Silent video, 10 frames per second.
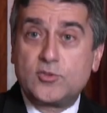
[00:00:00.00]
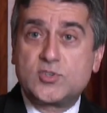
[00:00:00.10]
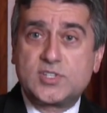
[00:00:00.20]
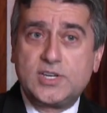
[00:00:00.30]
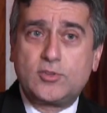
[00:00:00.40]
to
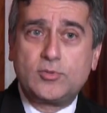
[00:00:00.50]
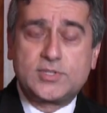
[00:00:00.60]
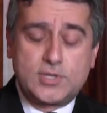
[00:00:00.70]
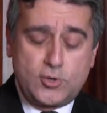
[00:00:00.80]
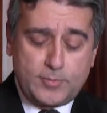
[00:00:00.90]
see to
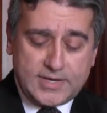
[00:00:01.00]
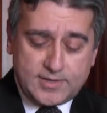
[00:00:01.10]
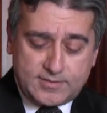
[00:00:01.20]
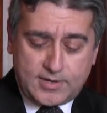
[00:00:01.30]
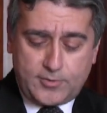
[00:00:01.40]
its
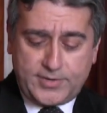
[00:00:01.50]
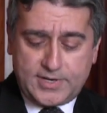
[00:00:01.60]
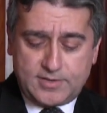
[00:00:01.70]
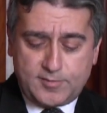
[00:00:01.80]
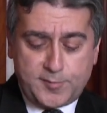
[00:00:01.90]
humanitarian